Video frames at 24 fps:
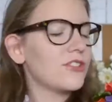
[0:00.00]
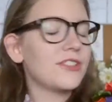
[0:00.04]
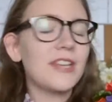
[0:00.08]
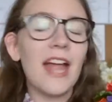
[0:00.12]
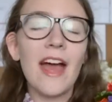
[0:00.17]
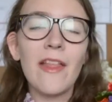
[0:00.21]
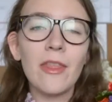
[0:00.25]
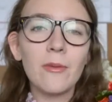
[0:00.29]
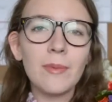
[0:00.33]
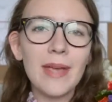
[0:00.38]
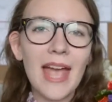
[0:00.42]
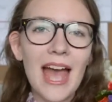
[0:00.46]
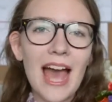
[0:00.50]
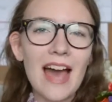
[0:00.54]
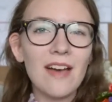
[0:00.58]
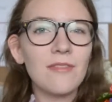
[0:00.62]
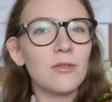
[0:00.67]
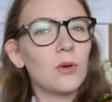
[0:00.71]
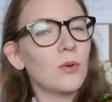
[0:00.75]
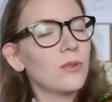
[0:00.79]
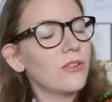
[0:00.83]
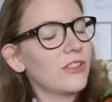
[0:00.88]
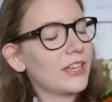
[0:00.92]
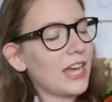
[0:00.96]
So now that we
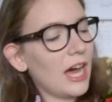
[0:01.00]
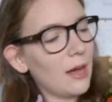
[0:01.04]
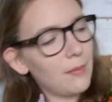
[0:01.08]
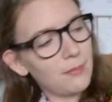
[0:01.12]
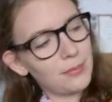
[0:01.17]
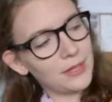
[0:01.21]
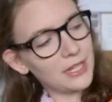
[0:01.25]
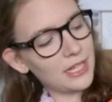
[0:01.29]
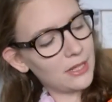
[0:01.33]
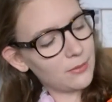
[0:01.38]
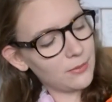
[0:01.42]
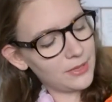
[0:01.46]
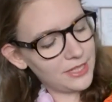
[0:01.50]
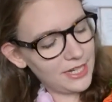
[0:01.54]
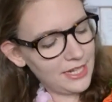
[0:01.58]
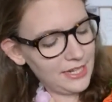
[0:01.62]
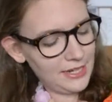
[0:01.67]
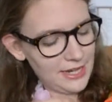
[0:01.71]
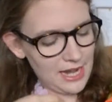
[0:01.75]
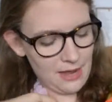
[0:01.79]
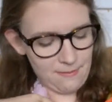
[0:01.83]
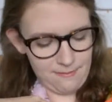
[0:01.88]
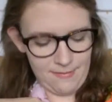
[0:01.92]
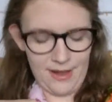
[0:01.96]
have all the company that we need
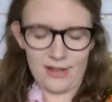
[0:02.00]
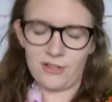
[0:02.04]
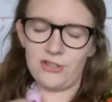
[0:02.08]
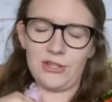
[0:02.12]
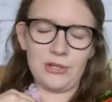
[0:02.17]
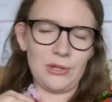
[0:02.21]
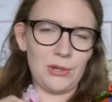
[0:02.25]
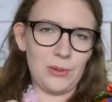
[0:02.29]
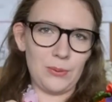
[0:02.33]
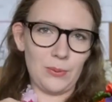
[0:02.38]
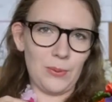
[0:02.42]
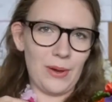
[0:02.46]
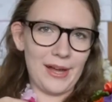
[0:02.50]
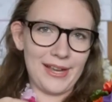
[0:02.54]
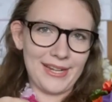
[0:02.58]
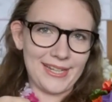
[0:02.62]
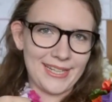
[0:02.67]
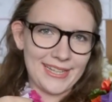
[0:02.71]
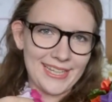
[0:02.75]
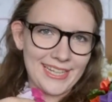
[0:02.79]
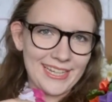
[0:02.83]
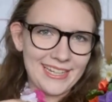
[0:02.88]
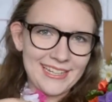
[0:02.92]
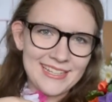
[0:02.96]
and our matching
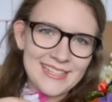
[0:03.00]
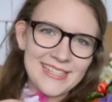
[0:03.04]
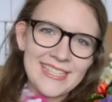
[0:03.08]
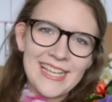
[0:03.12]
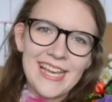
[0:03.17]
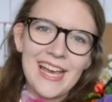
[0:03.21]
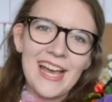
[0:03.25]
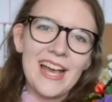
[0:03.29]
Hawaiian leis,